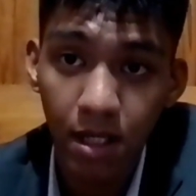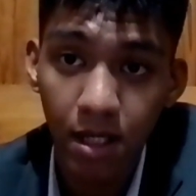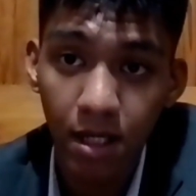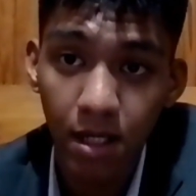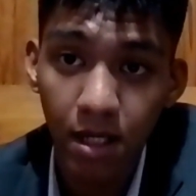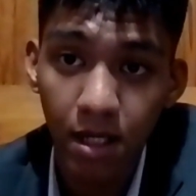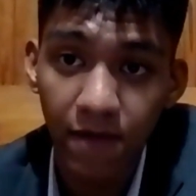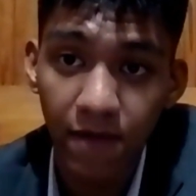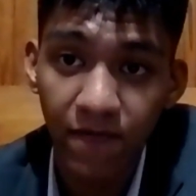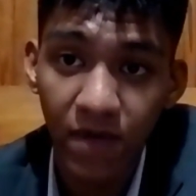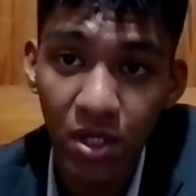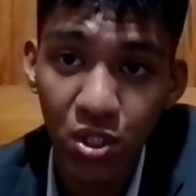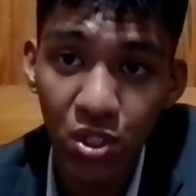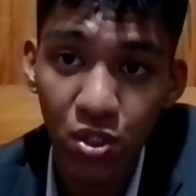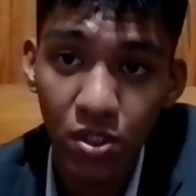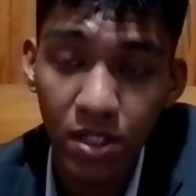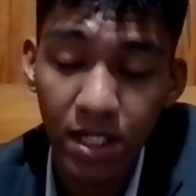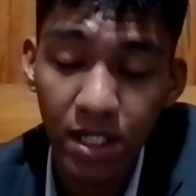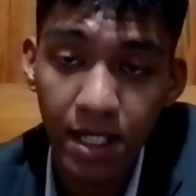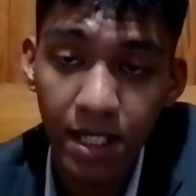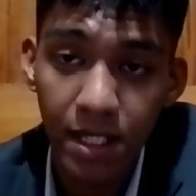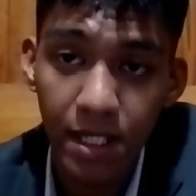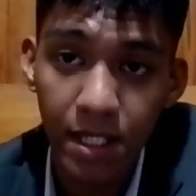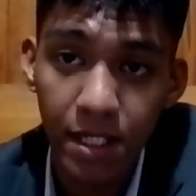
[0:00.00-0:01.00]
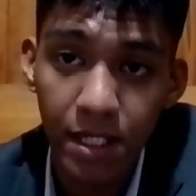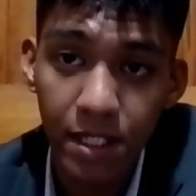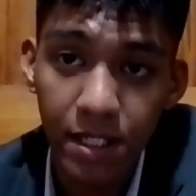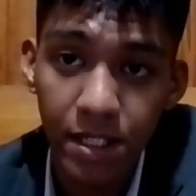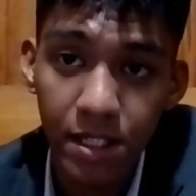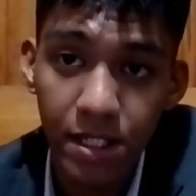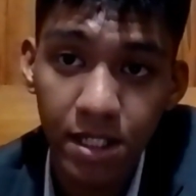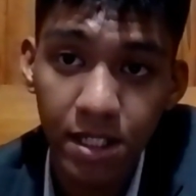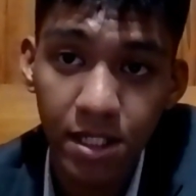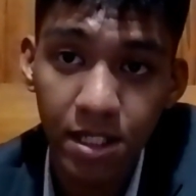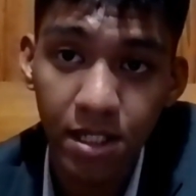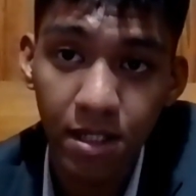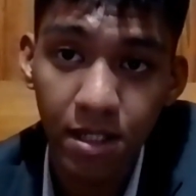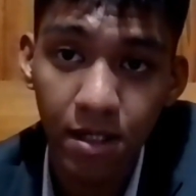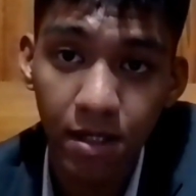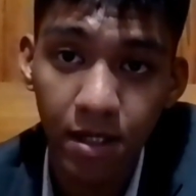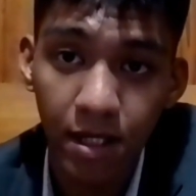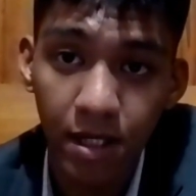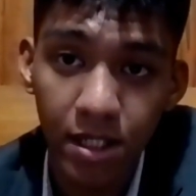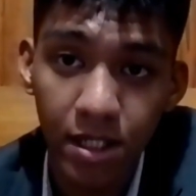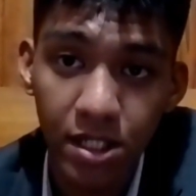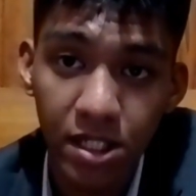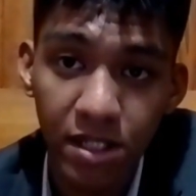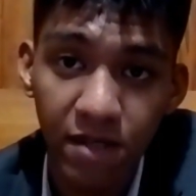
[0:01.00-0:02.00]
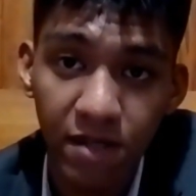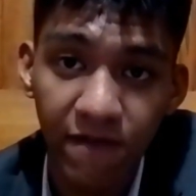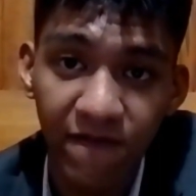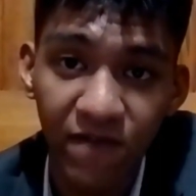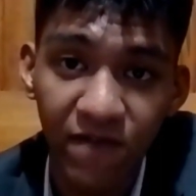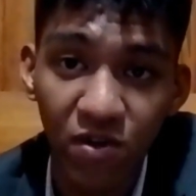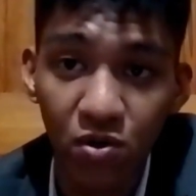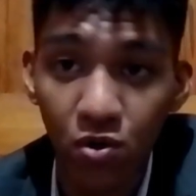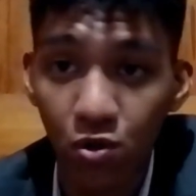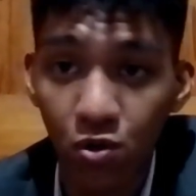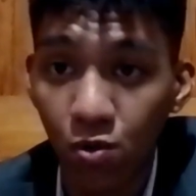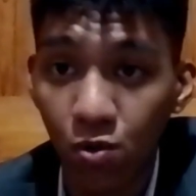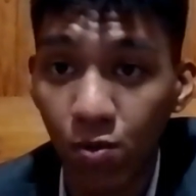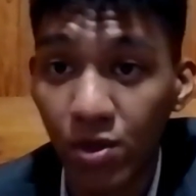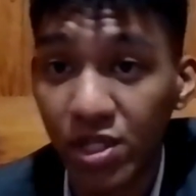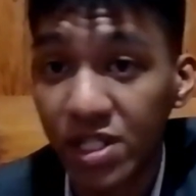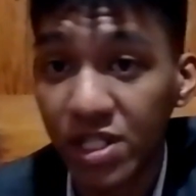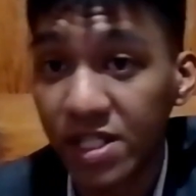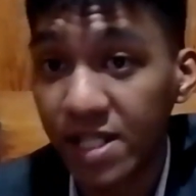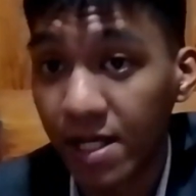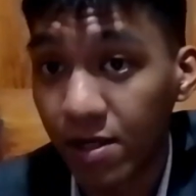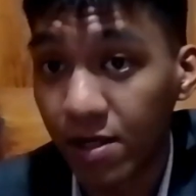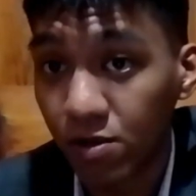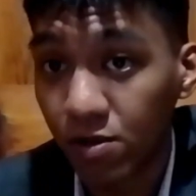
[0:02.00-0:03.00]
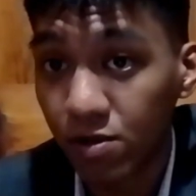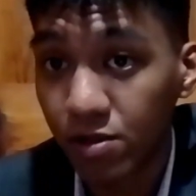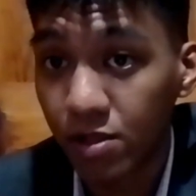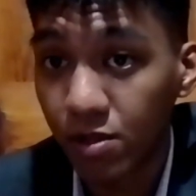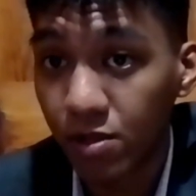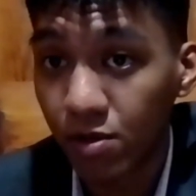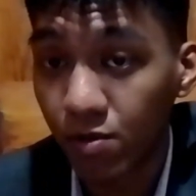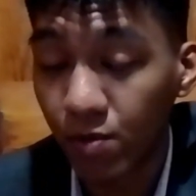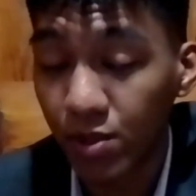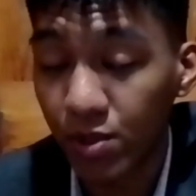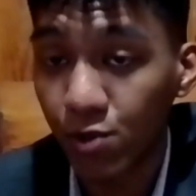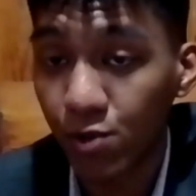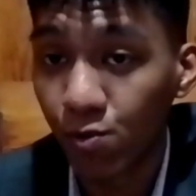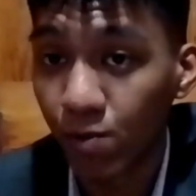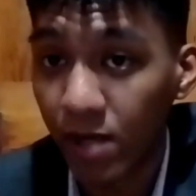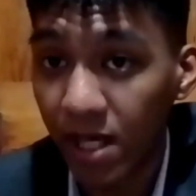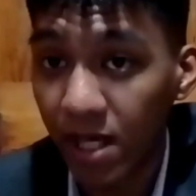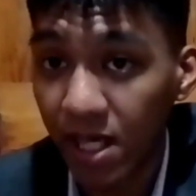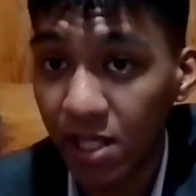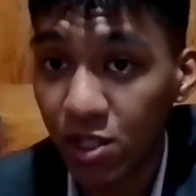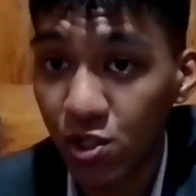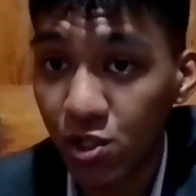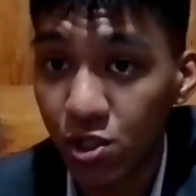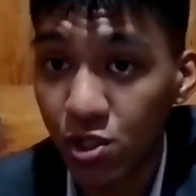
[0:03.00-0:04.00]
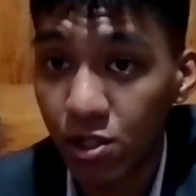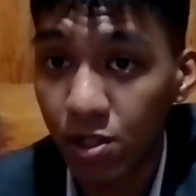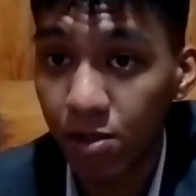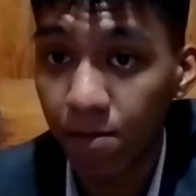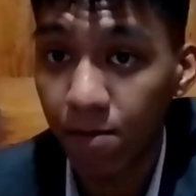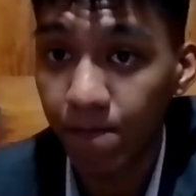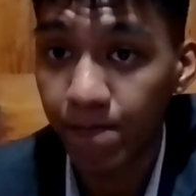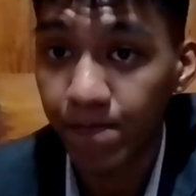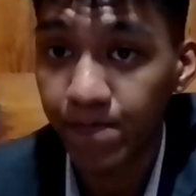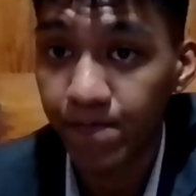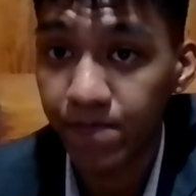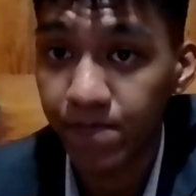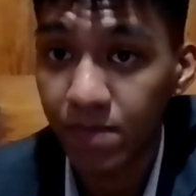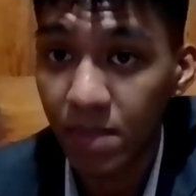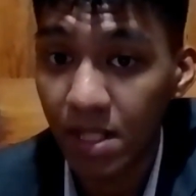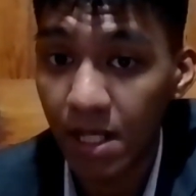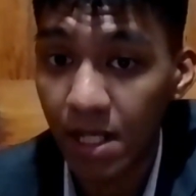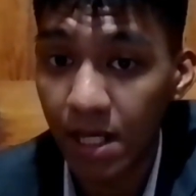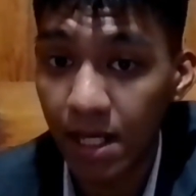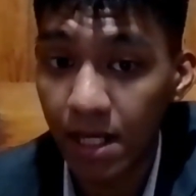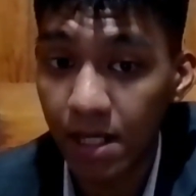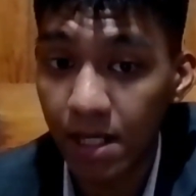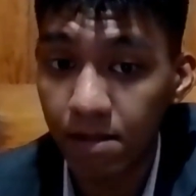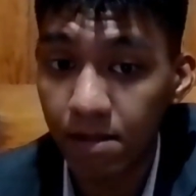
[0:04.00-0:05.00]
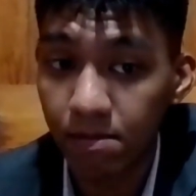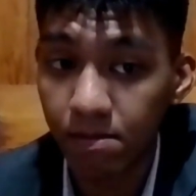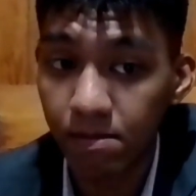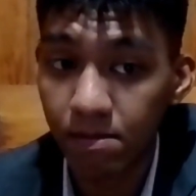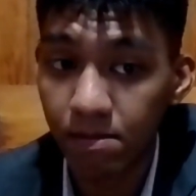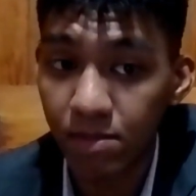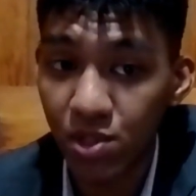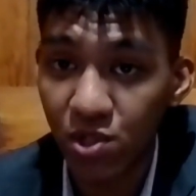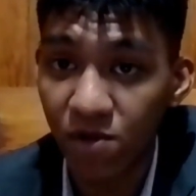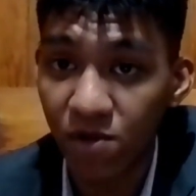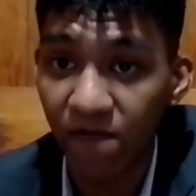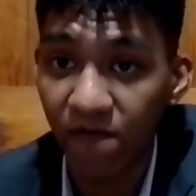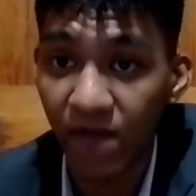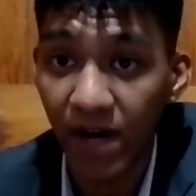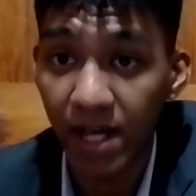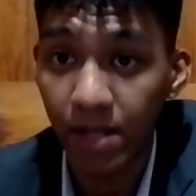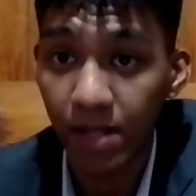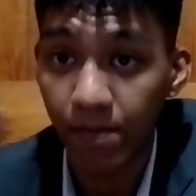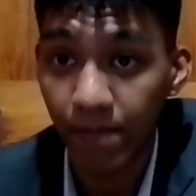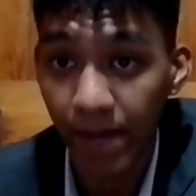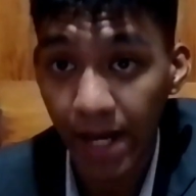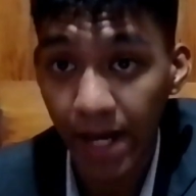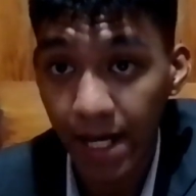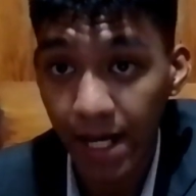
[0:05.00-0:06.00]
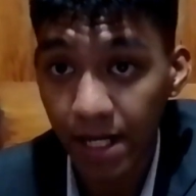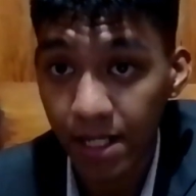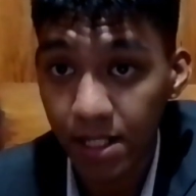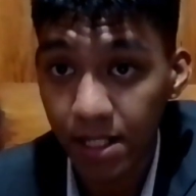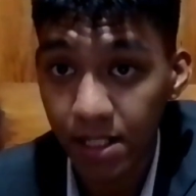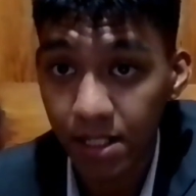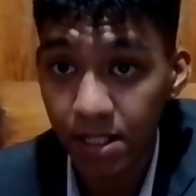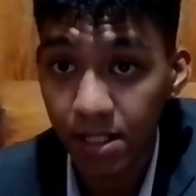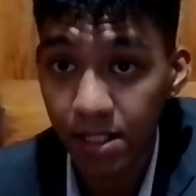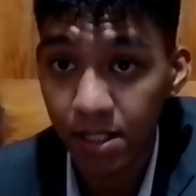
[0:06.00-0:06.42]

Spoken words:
eventually his funeral was settled, was arranged, and to fight back,